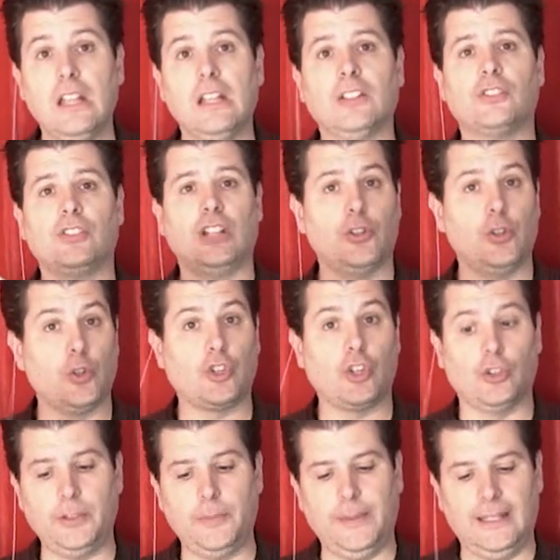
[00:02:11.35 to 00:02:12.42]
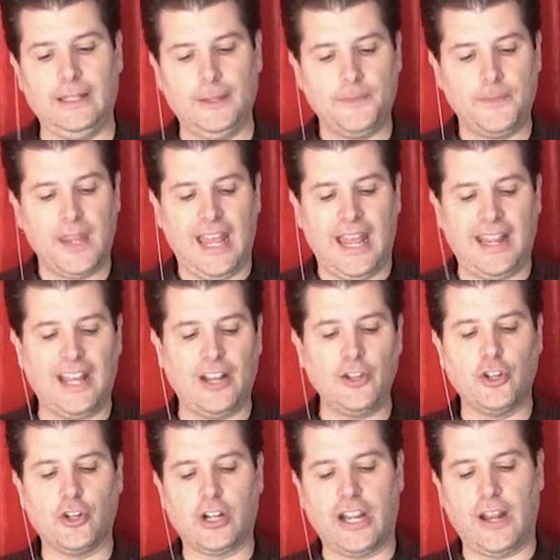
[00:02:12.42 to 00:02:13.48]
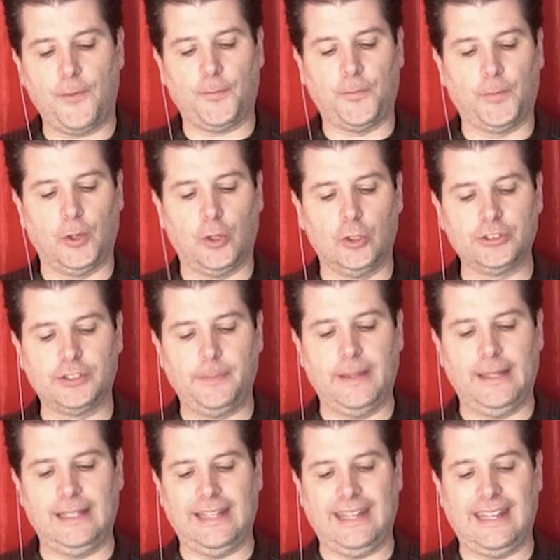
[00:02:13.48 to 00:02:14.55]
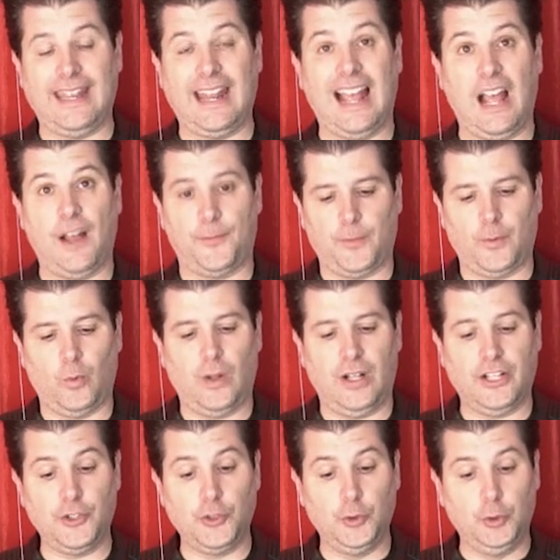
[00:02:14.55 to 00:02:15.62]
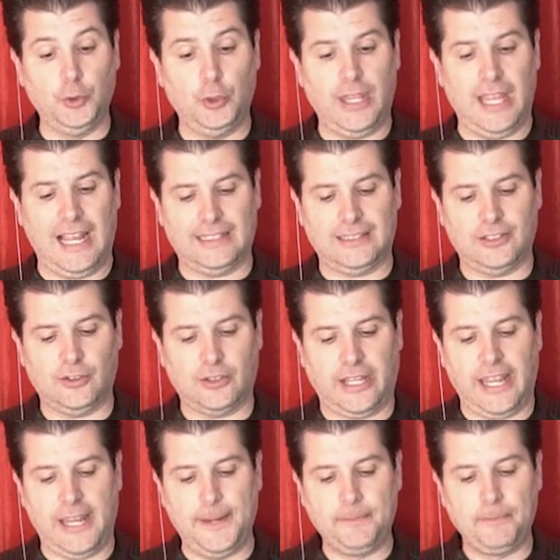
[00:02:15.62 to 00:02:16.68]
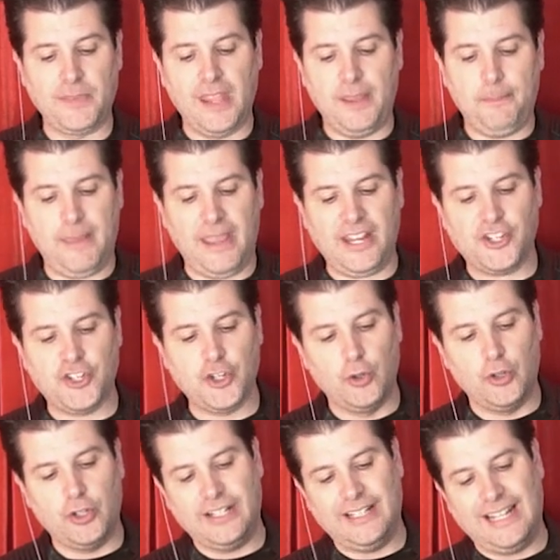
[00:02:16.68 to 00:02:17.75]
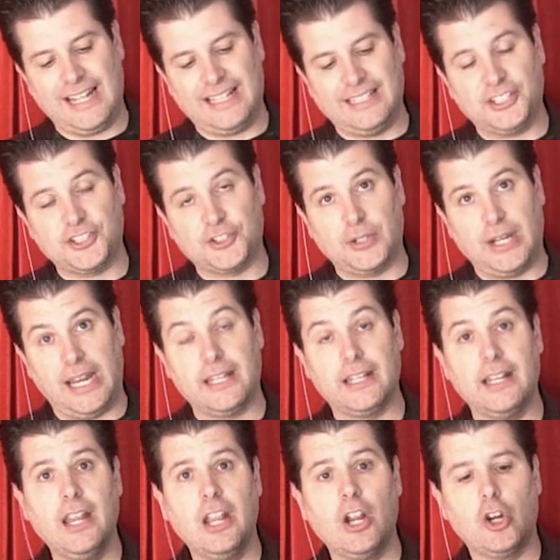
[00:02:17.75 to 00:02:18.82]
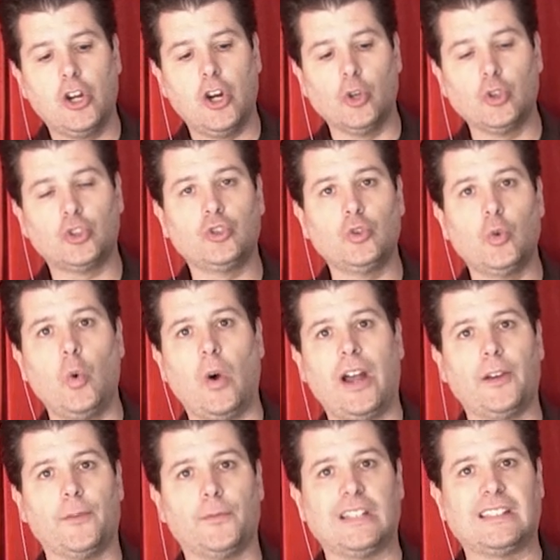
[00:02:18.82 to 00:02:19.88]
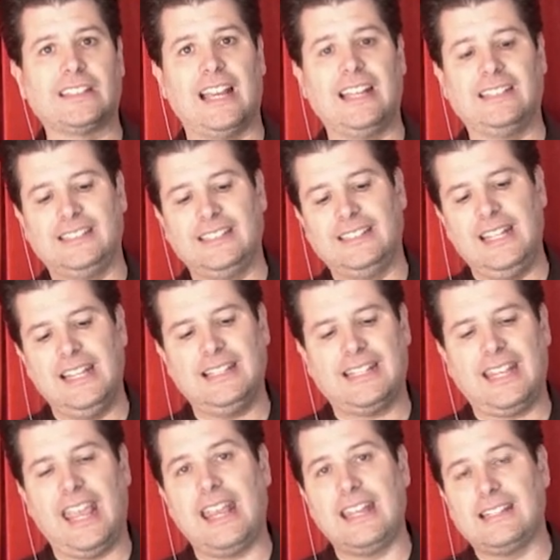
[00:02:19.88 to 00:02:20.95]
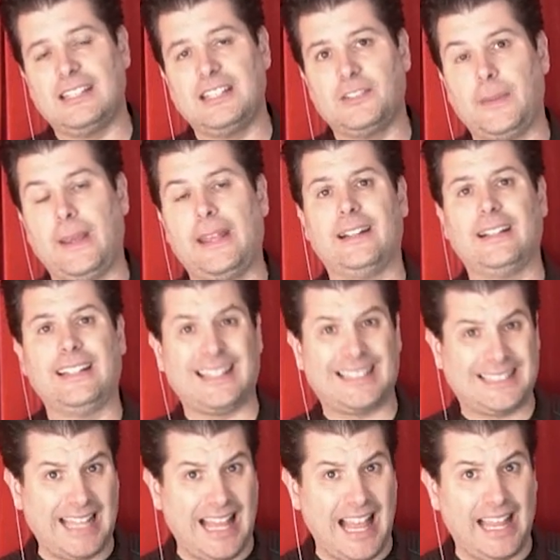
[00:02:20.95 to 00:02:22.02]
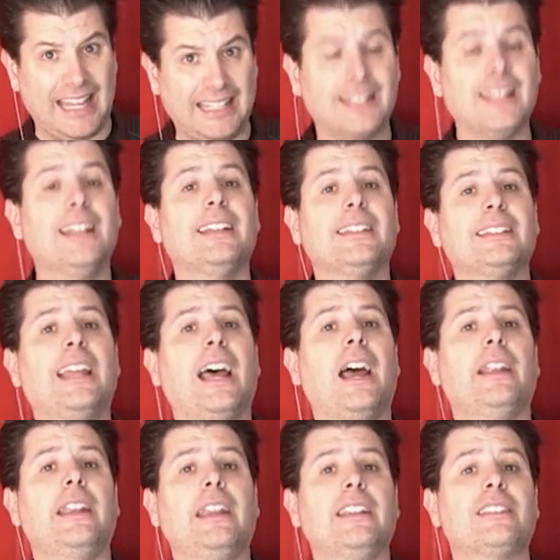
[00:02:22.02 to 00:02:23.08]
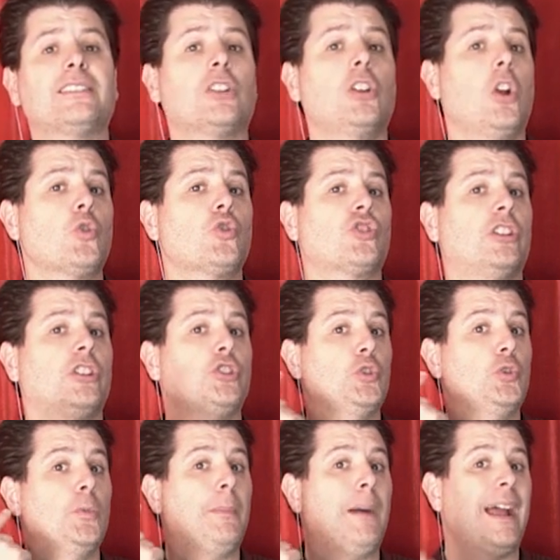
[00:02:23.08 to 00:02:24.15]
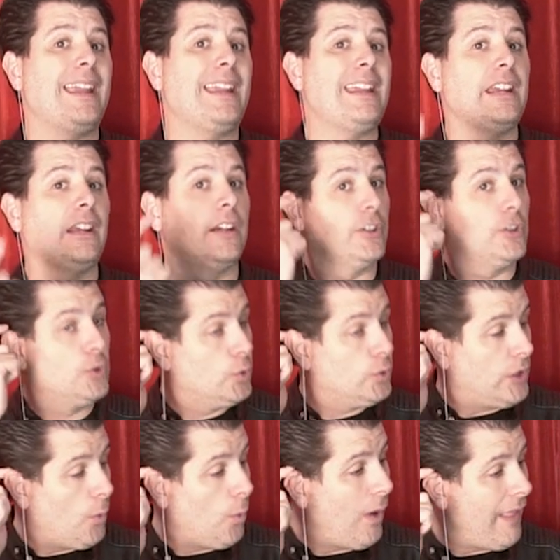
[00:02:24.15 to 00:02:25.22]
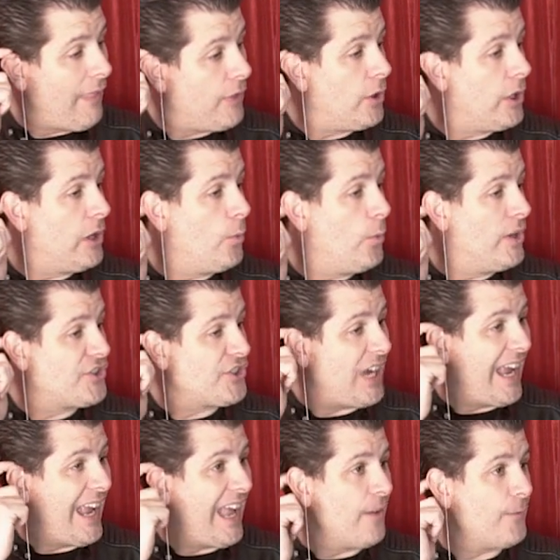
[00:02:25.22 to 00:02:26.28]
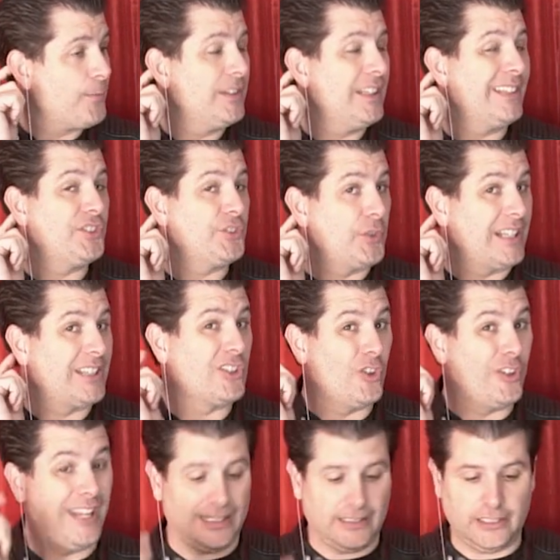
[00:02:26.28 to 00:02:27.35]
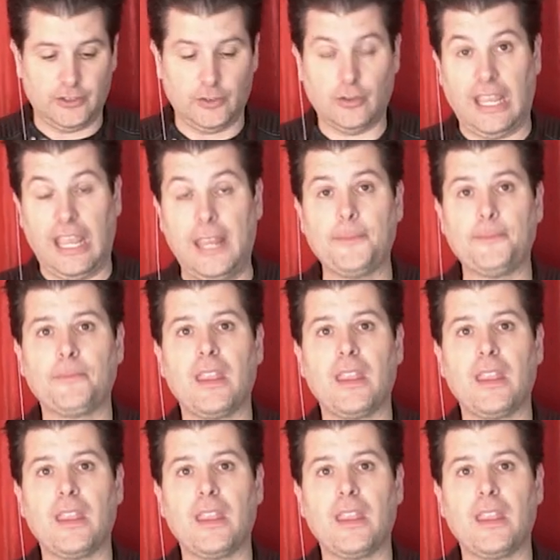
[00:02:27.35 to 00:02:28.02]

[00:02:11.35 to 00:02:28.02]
So now you show the bill, and now you're gonna fold the bill in half. While you do that, okay, make sure that the thread goes to one of the sides. In this case, it's better the side that is closer to my ear, to the one in which I have the thread connected, okay?